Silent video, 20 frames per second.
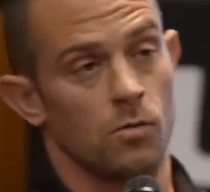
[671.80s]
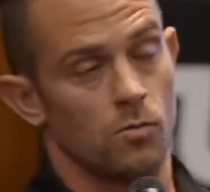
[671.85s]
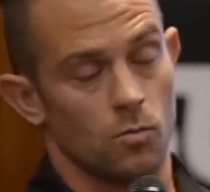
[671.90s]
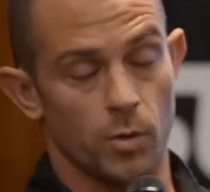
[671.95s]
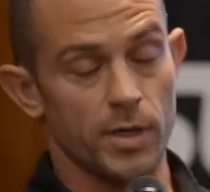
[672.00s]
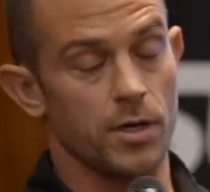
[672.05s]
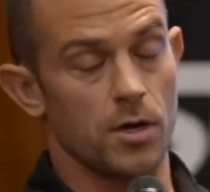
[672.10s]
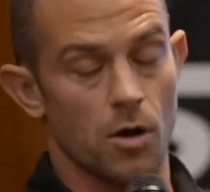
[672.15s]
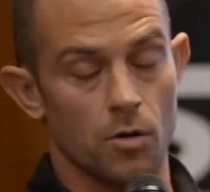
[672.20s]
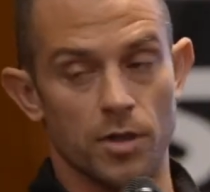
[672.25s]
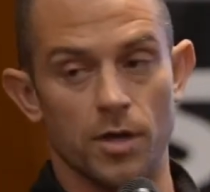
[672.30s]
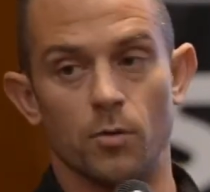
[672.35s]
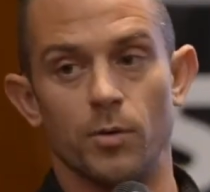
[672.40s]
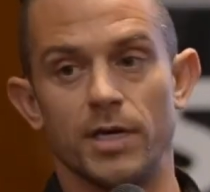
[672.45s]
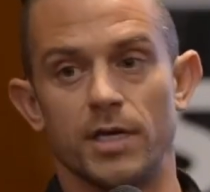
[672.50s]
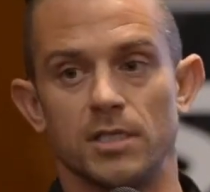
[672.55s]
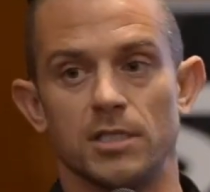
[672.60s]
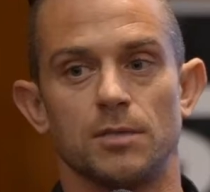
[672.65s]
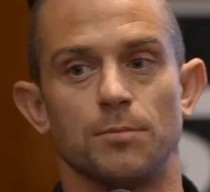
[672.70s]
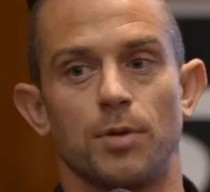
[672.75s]
We know that we
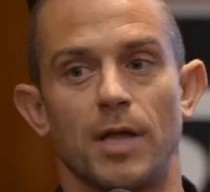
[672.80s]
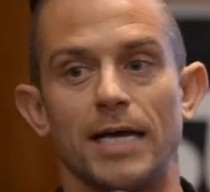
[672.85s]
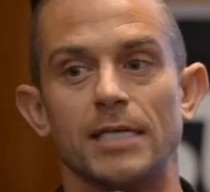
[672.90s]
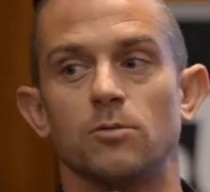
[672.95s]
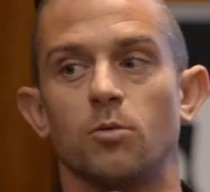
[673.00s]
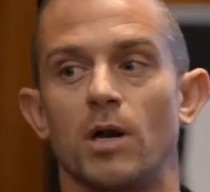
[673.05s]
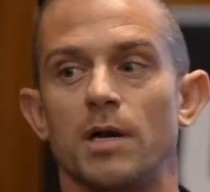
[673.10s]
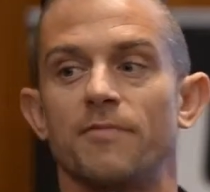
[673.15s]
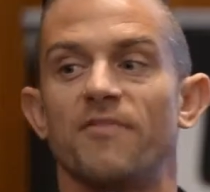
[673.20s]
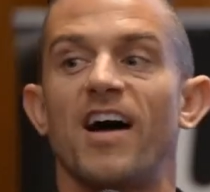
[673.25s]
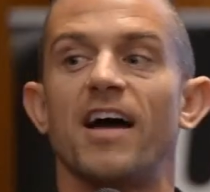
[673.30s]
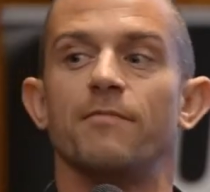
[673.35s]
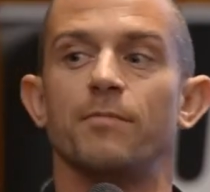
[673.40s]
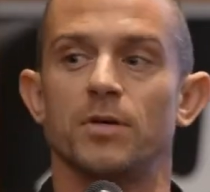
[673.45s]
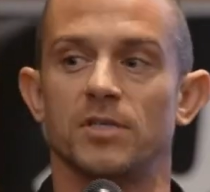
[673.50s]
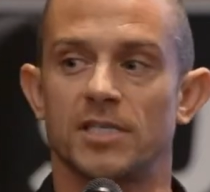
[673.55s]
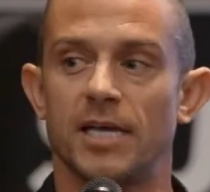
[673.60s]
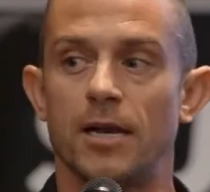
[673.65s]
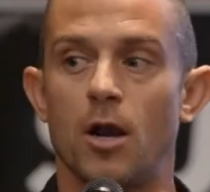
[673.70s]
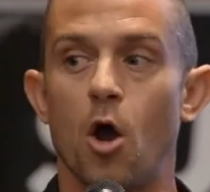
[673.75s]
can supply
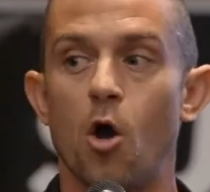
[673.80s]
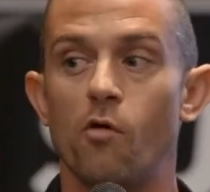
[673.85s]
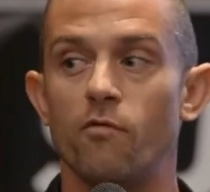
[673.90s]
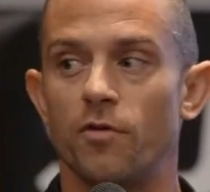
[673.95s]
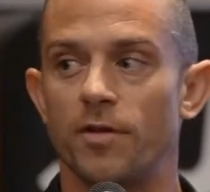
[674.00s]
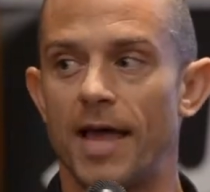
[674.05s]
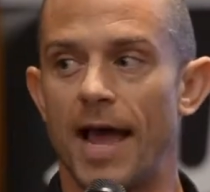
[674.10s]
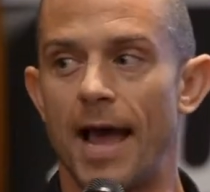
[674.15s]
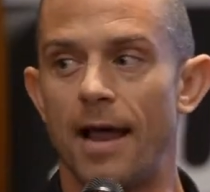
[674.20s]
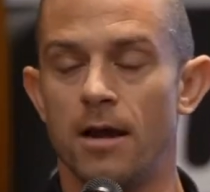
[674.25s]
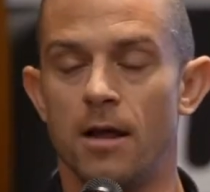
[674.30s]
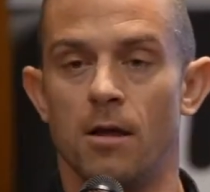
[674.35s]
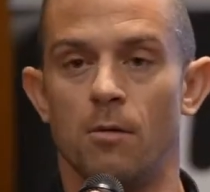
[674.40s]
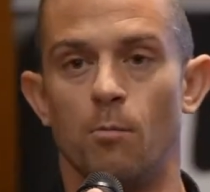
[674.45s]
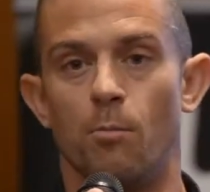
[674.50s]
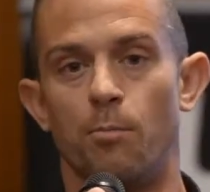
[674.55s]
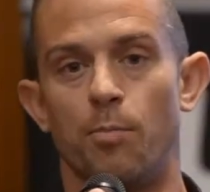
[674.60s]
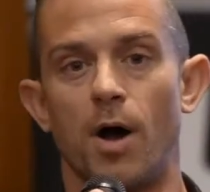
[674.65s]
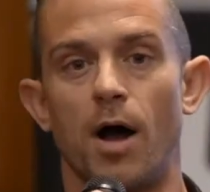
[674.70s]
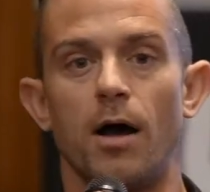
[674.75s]
25% over that,
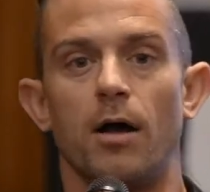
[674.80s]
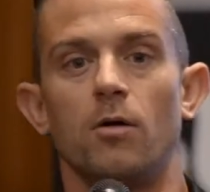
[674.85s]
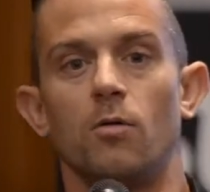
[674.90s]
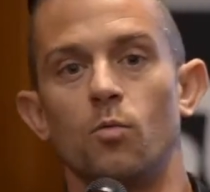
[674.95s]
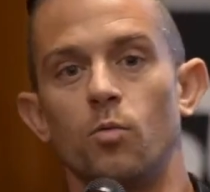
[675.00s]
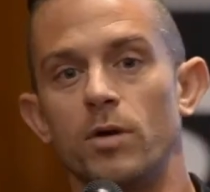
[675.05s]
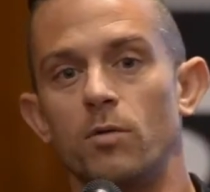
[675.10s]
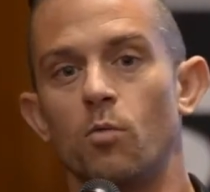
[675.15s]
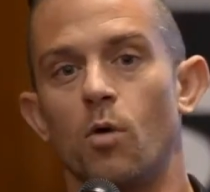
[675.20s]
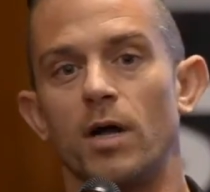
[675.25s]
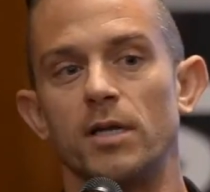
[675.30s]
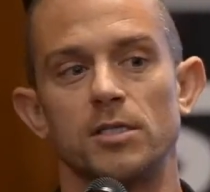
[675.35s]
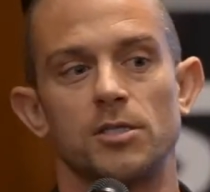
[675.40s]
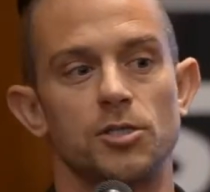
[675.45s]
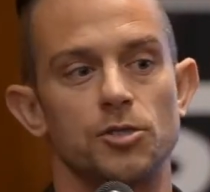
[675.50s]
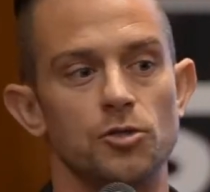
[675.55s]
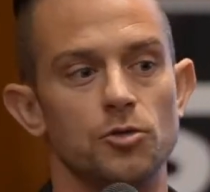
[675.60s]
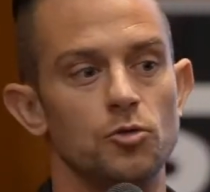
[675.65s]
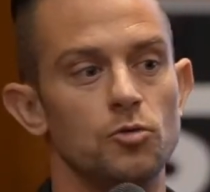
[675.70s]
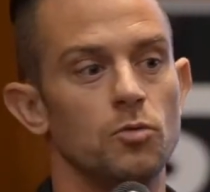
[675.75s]
but we want
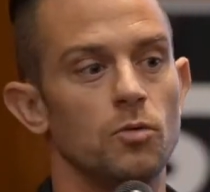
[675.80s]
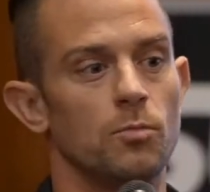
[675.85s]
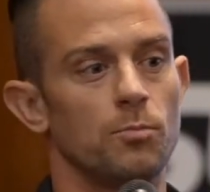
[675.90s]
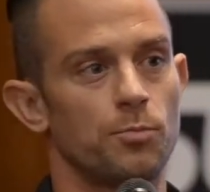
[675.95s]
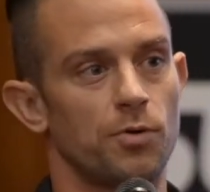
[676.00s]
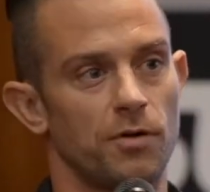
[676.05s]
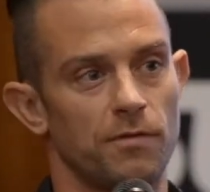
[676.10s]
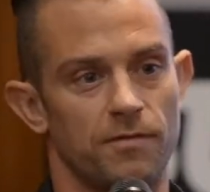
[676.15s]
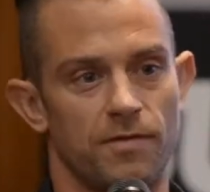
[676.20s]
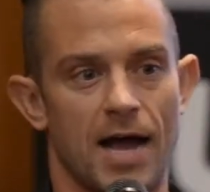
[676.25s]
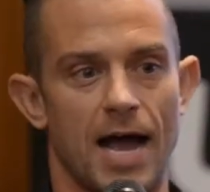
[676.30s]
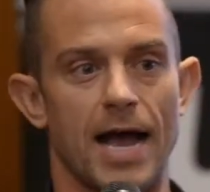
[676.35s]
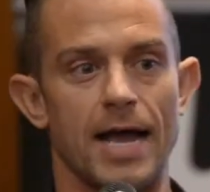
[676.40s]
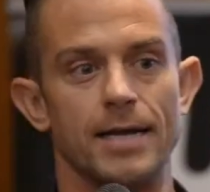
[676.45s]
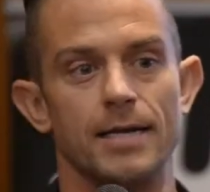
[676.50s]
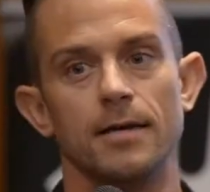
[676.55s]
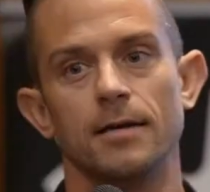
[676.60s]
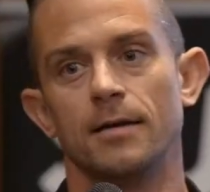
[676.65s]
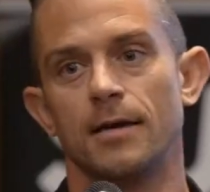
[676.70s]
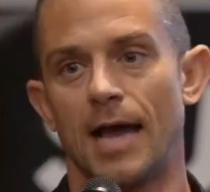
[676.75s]
to
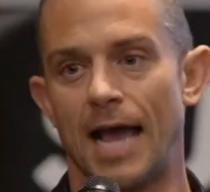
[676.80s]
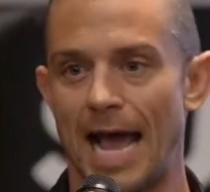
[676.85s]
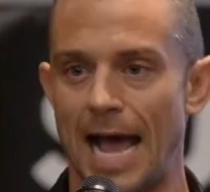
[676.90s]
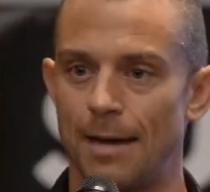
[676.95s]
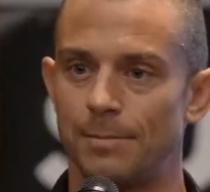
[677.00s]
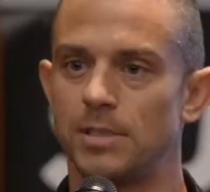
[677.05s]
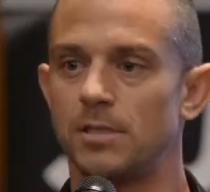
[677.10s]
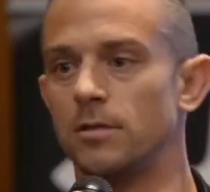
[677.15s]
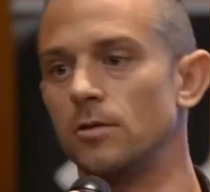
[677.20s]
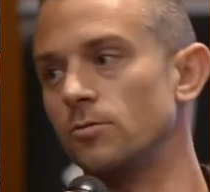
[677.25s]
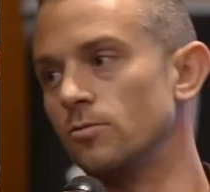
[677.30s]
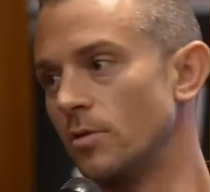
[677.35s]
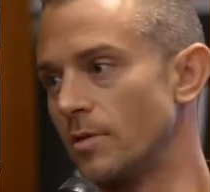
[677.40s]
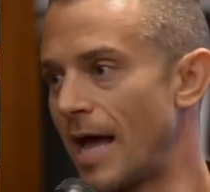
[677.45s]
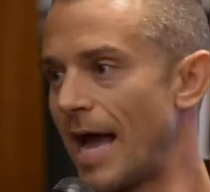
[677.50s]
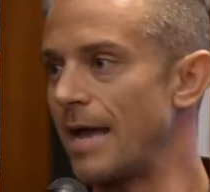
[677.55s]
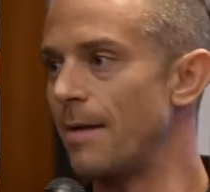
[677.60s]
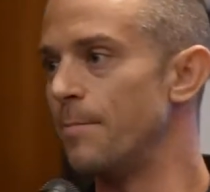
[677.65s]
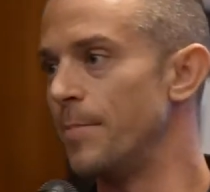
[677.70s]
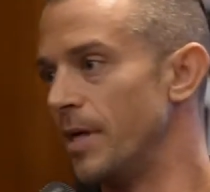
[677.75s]
provide absolute
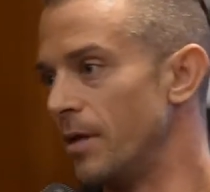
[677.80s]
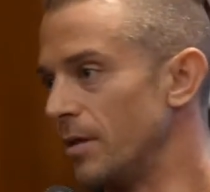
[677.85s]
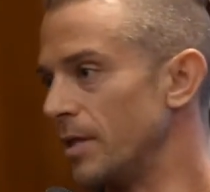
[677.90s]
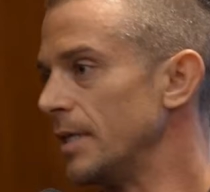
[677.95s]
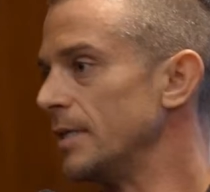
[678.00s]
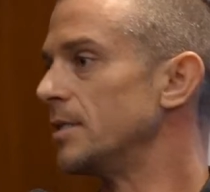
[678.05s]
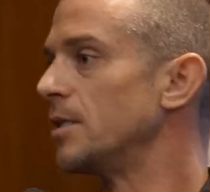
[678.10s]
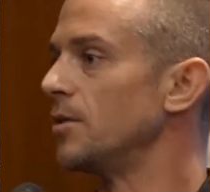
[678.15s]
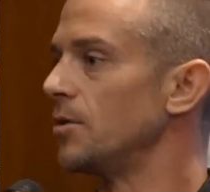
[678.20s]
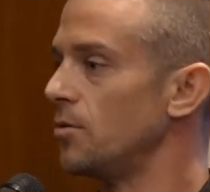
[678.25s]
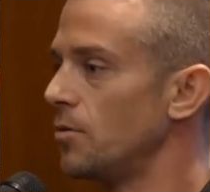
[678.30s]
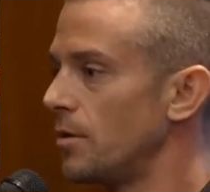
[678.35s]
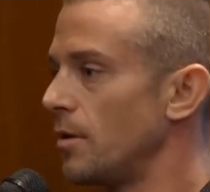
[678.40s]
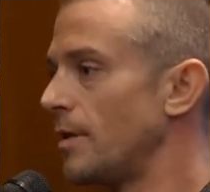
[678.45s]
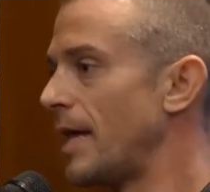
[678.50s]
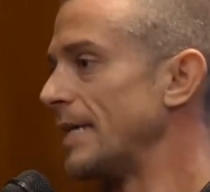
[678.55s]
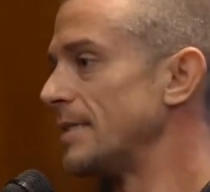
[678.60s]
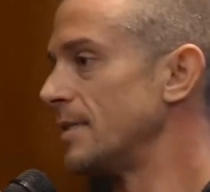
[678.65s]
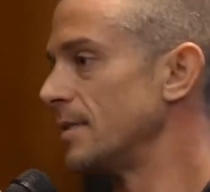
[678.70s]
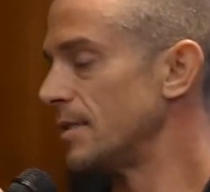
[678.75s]
reliability to you, the
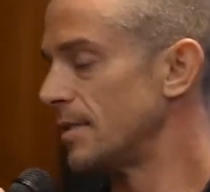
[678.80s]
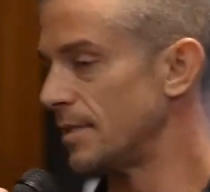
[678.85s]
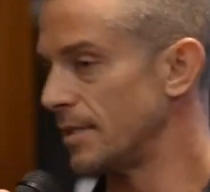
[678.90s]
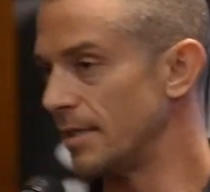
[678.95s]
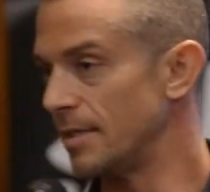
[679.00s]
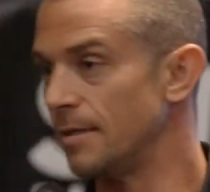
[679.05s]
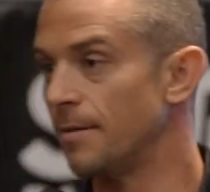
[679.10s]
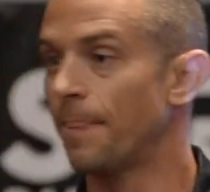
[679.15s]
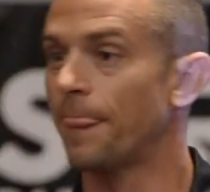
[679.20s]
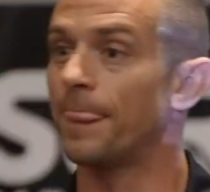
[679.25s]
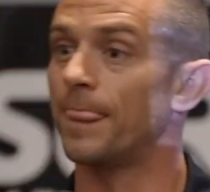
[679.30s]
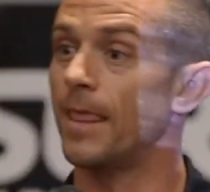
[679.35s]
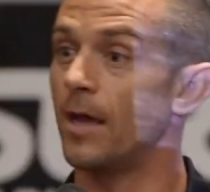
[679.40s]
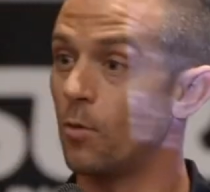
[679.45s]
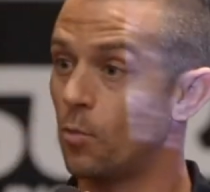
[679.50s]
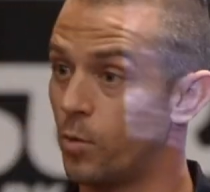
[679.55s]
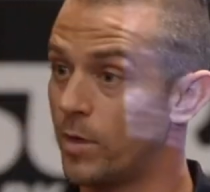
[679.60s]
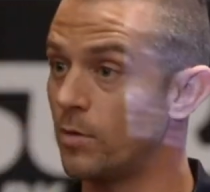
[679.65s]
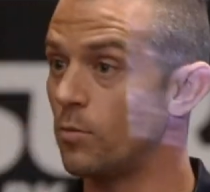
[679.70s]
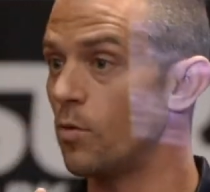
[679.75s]
licensee, that
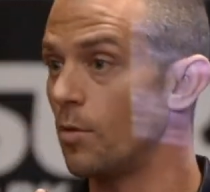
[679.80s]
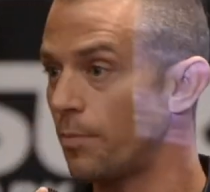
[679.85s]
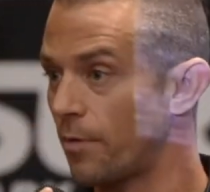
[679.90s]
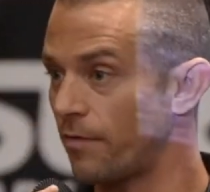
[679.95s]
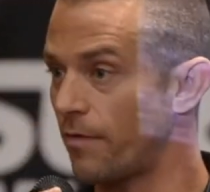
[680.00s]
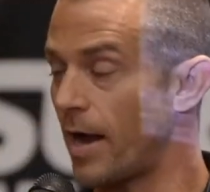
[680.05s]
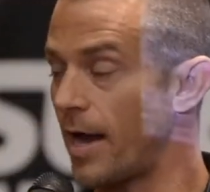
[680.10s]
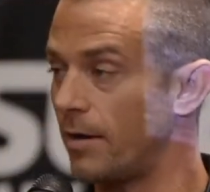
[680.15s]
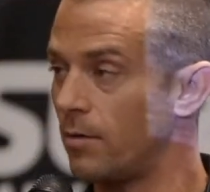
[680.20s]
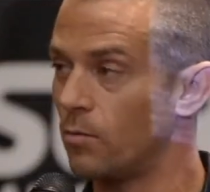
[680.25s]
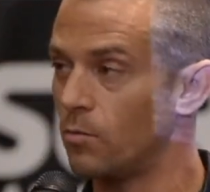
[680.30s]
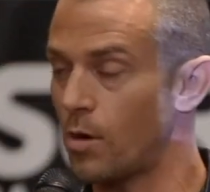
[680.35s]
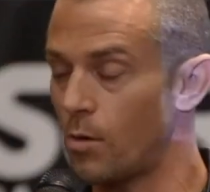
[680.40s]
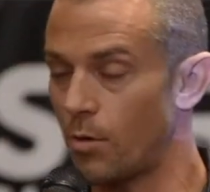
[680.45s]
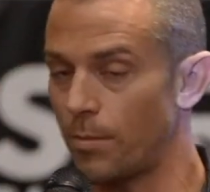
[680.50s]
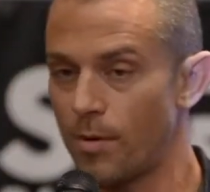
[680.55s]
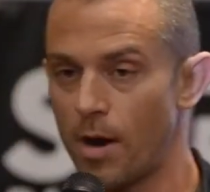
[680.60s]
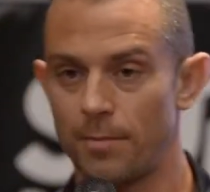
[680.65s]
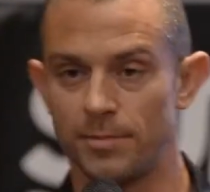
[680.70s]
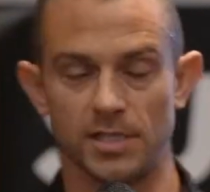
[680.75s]
we will provide what
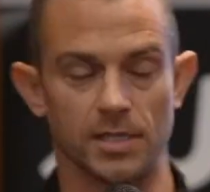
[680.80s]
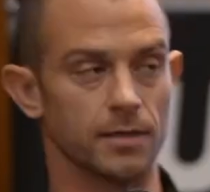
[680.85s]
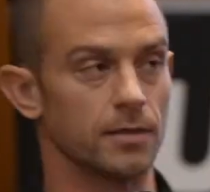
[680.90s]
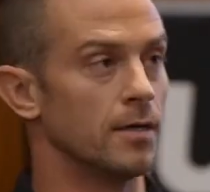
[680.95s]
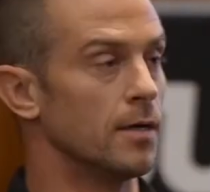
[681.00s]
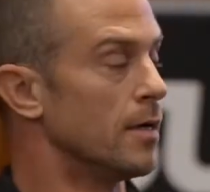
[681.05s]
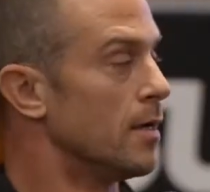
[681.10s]
we're promising.